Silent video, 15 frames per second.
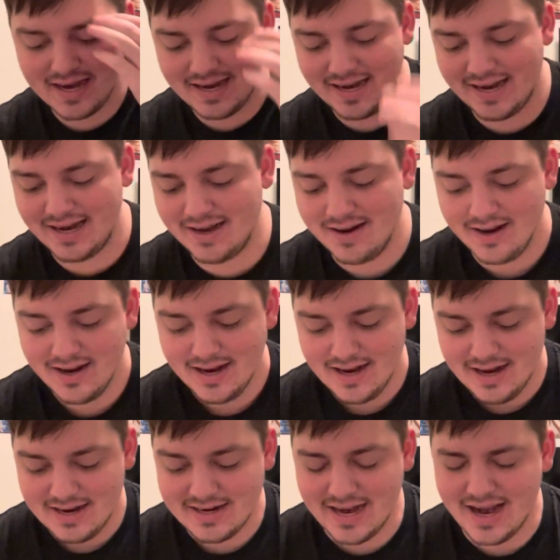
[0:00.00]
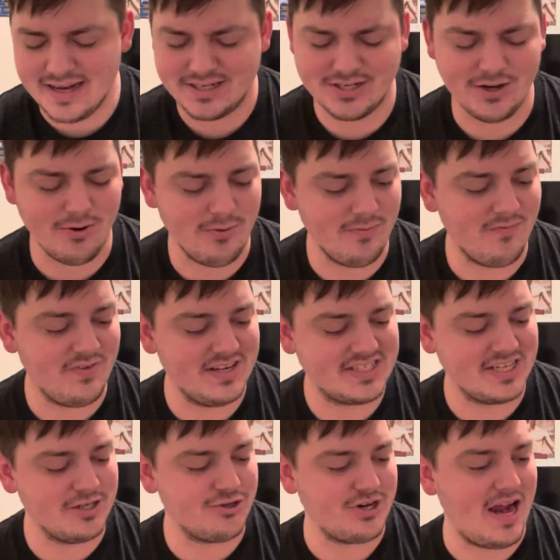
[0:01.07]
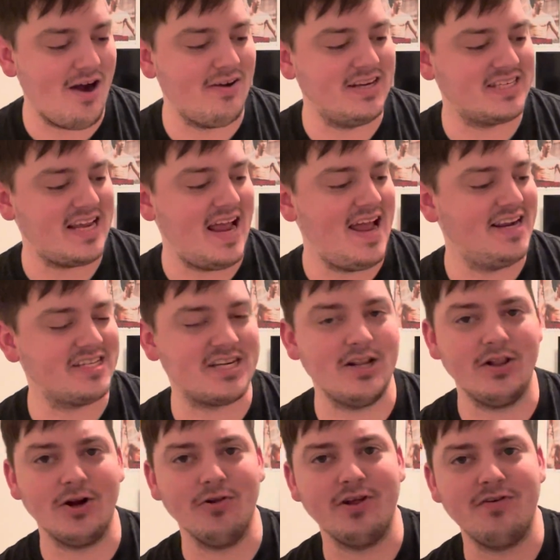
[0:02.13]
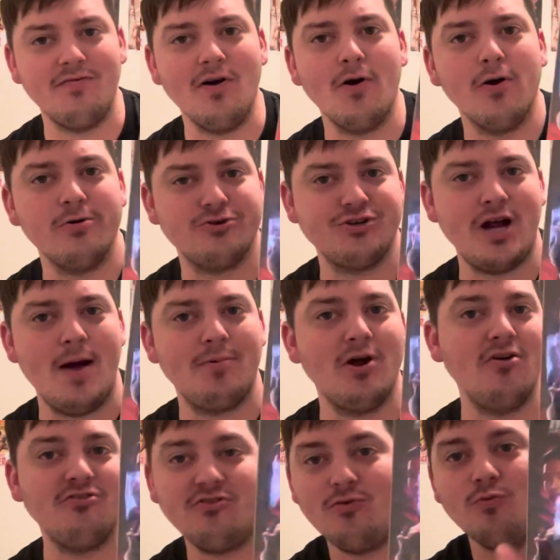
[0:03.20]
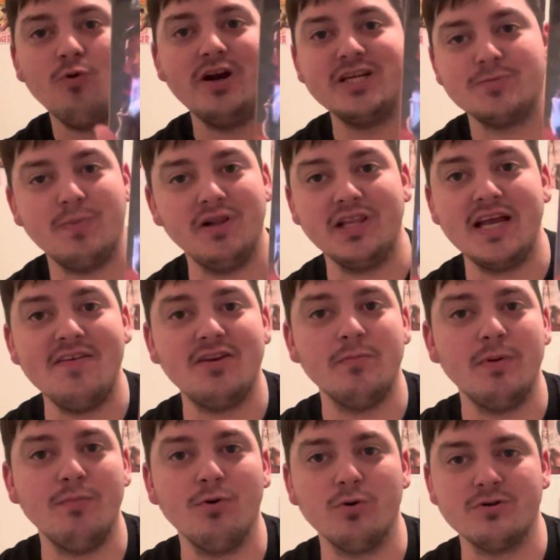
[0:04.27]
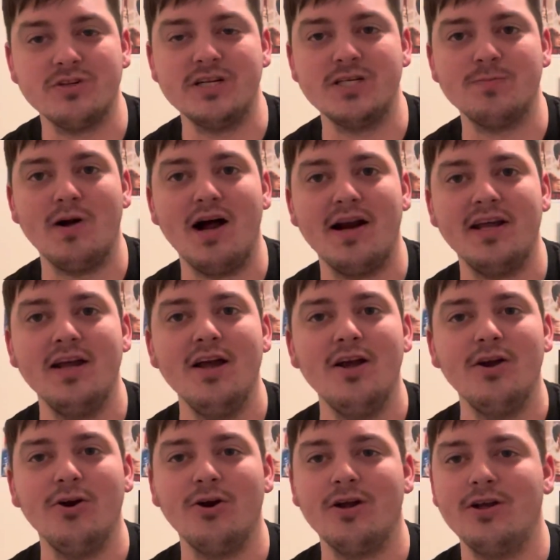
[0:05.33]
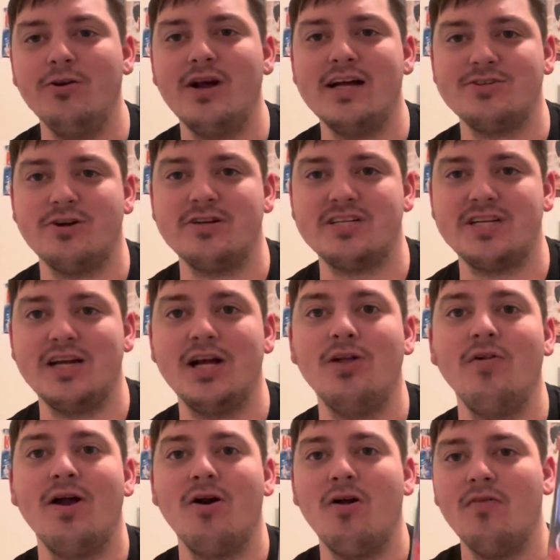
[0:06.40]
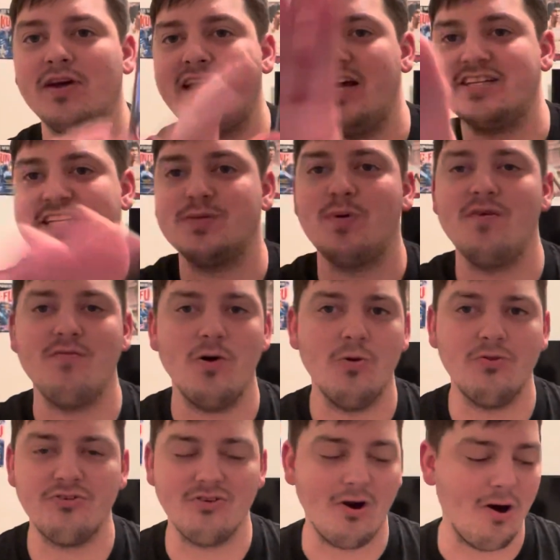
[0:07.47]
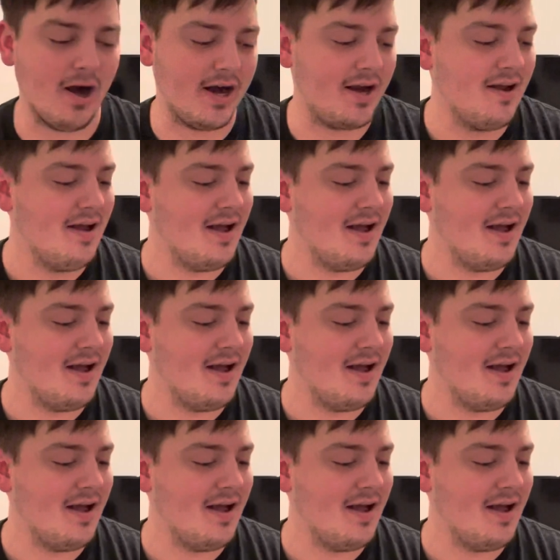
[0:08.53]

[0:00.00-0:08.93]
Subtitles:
and yeah, so Vincent Zhao, his head is clearly photoshopped onto what is believed to be Bruce Lee's body. You guys are gonna see a glare on the case. That's my phone. Sorry.